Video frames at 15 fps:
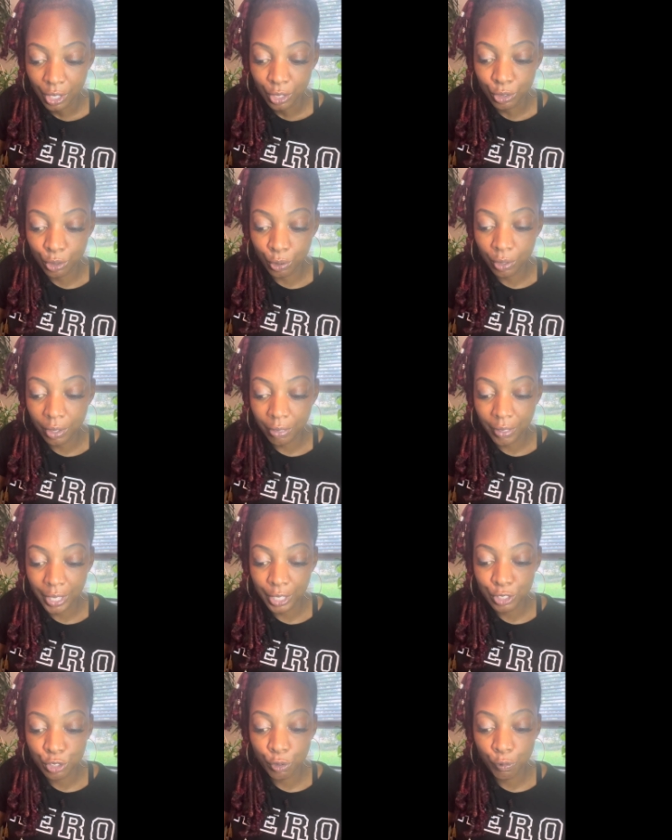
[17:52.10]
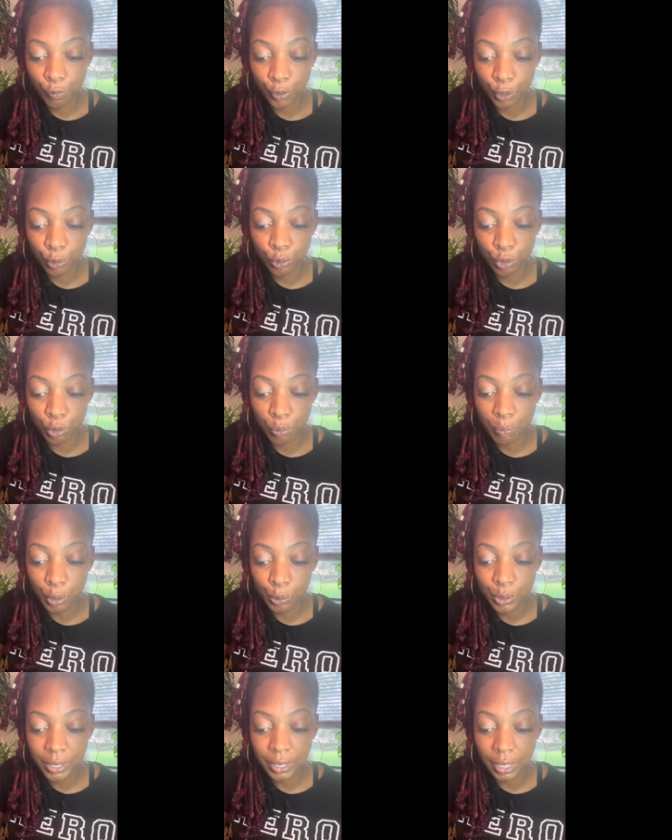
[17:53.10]
Do the things you feel you
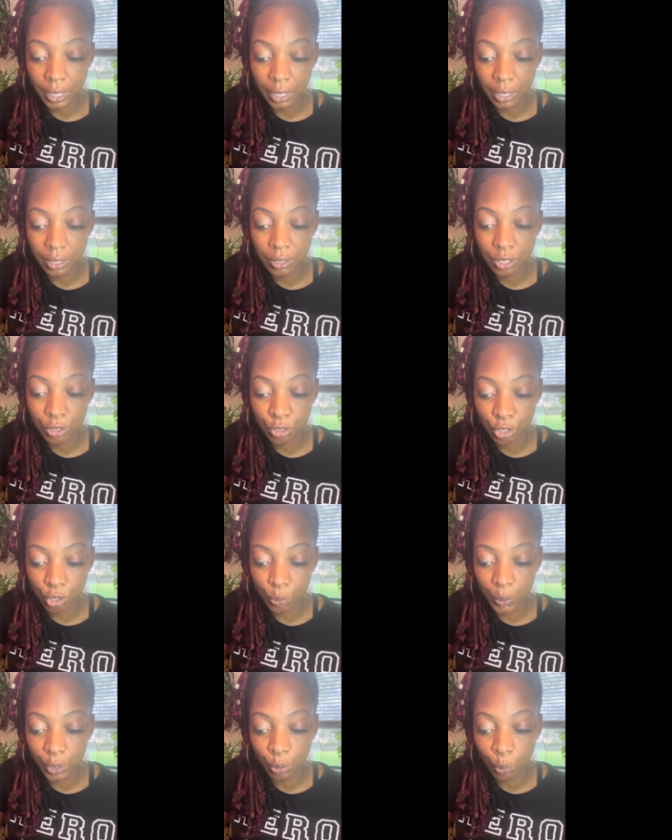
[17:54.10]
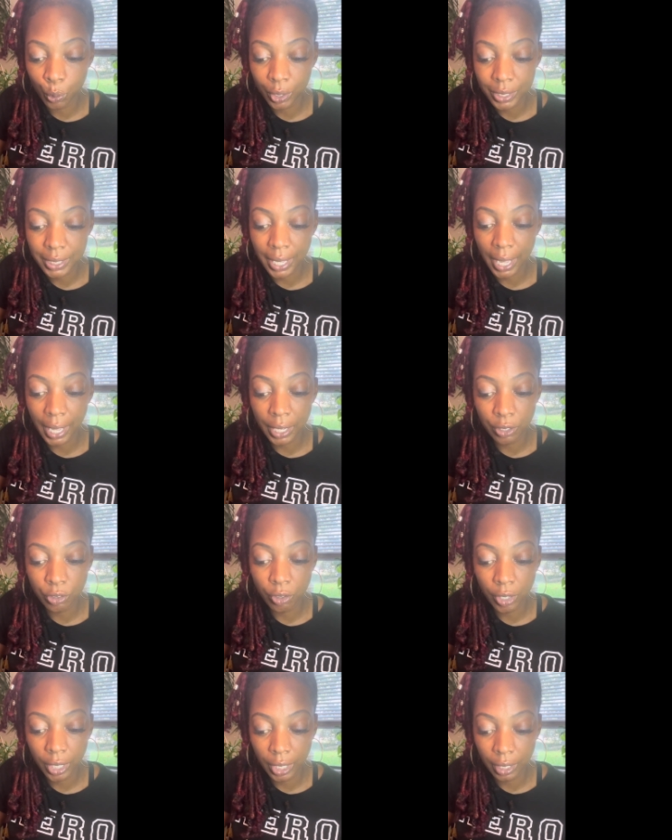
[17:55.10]
most need to do in order to aid
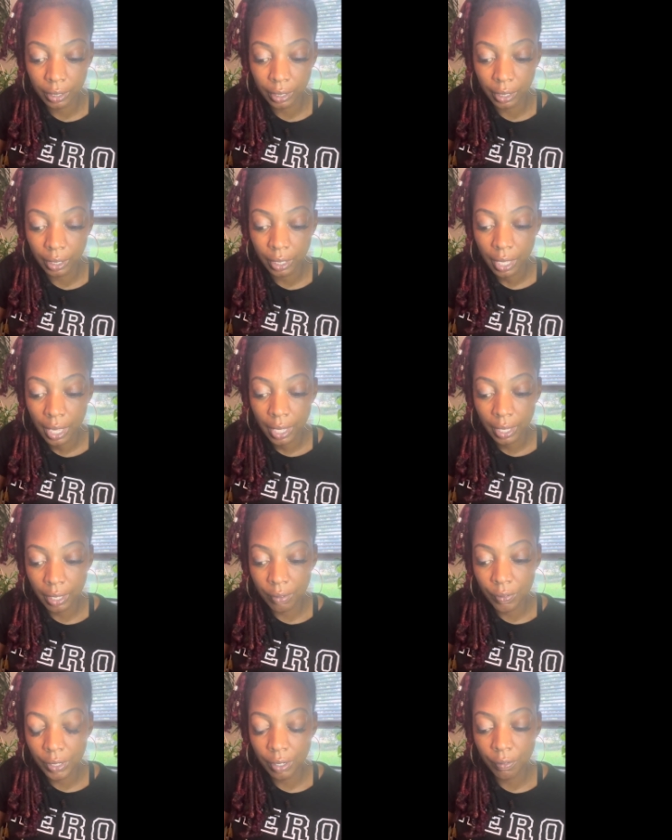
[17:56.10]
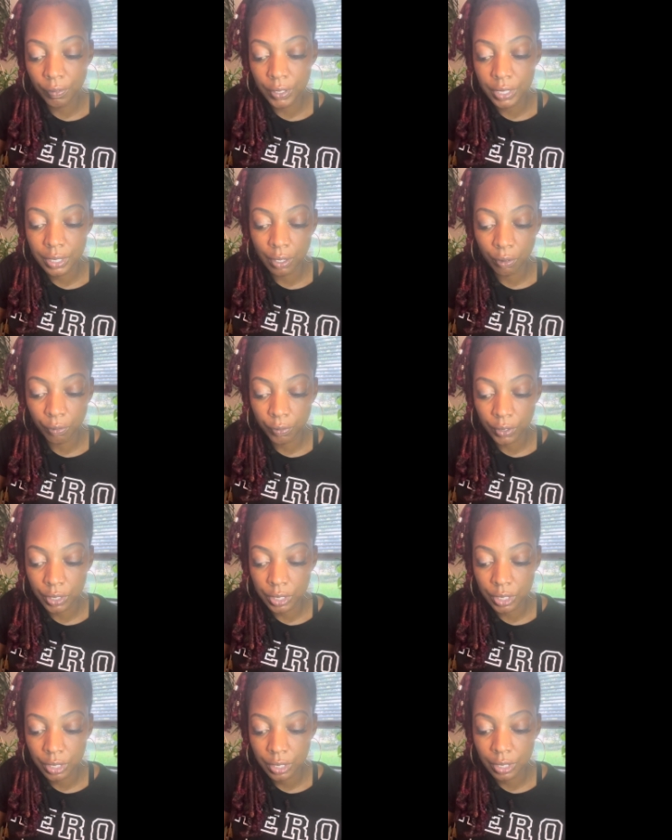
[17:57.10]
your healing, even if it's
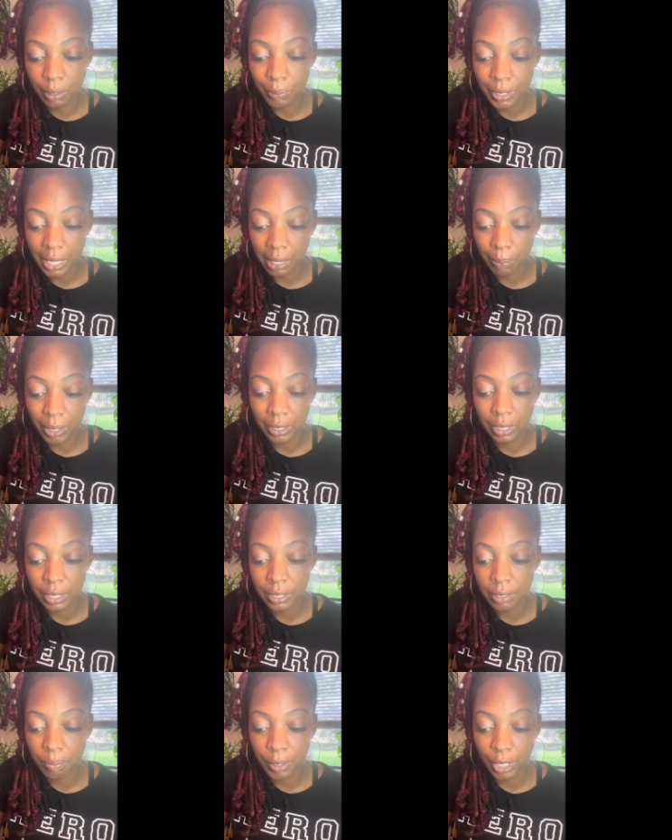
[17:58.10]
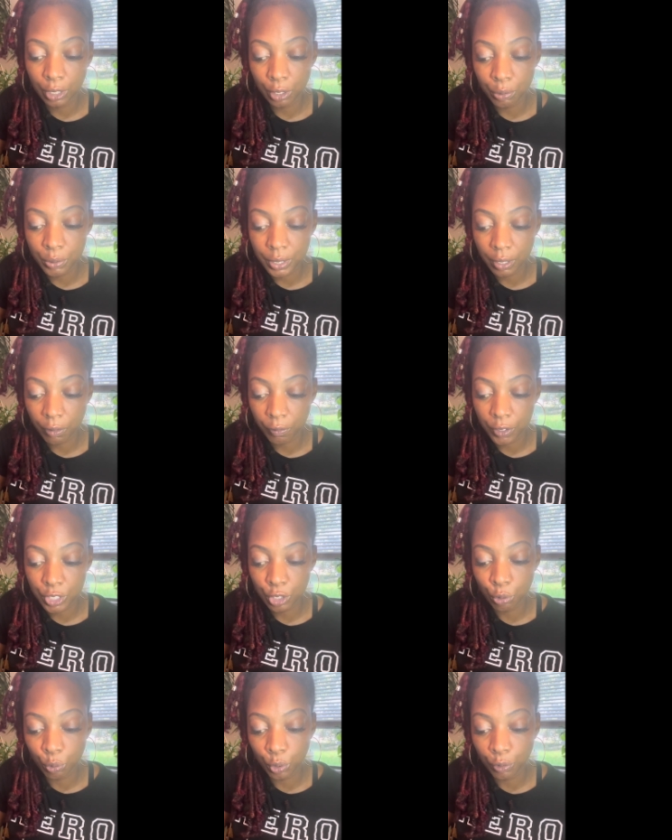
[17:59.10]
selfish. Sometimes it needs to be a little selfish
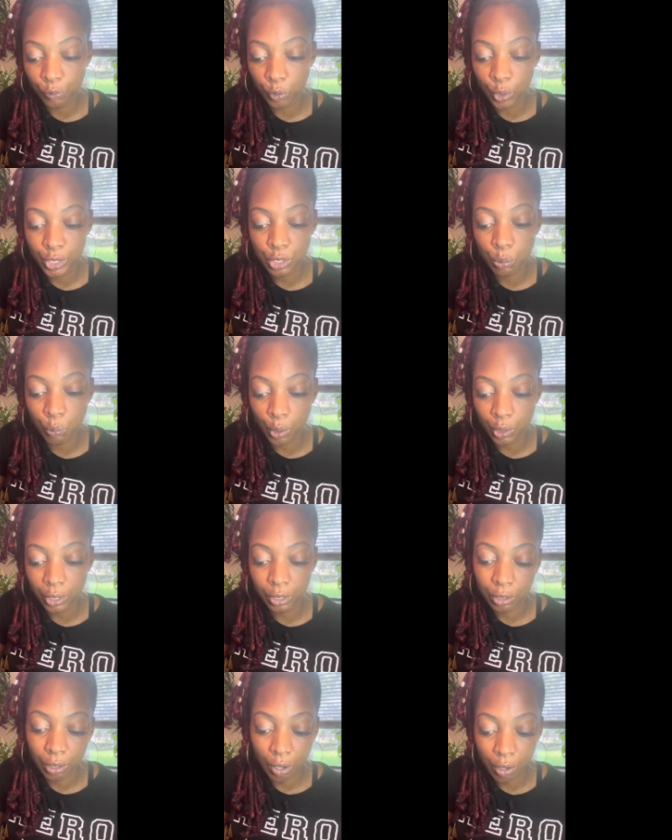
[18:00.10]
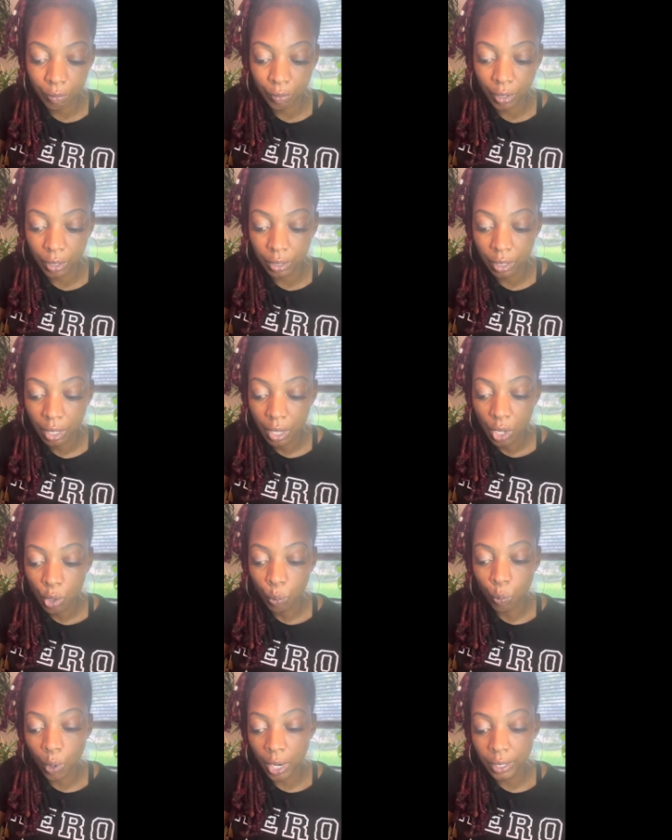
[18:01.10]
in order for it to work in the long run.
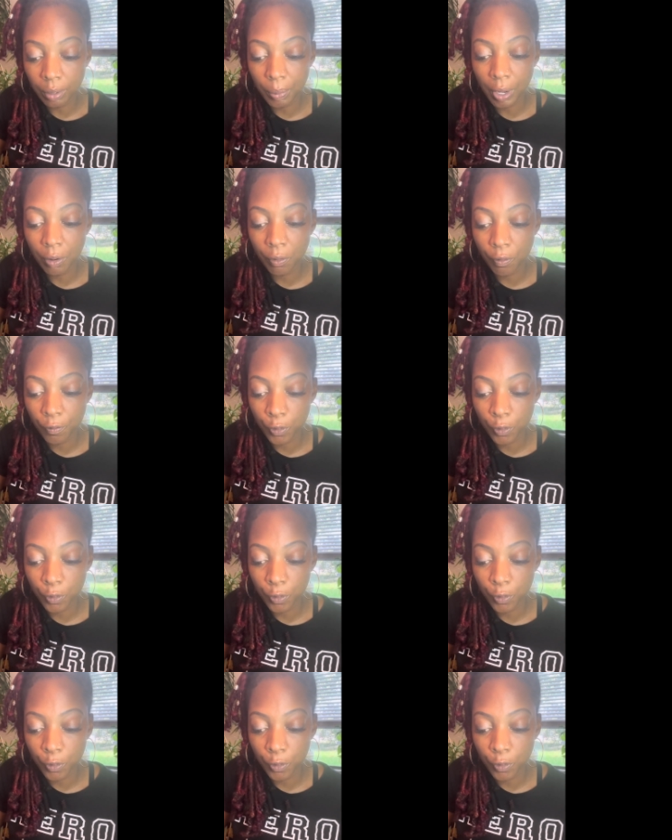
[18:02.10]
Worry about